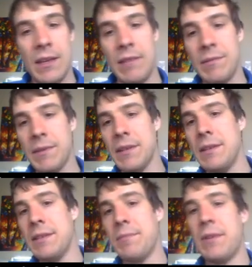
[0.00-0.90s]
He was working
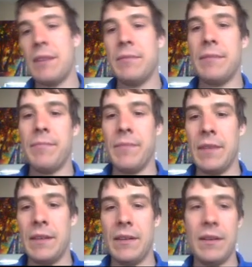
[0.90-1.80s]
on this problem
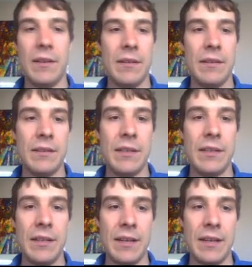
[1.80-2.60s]
called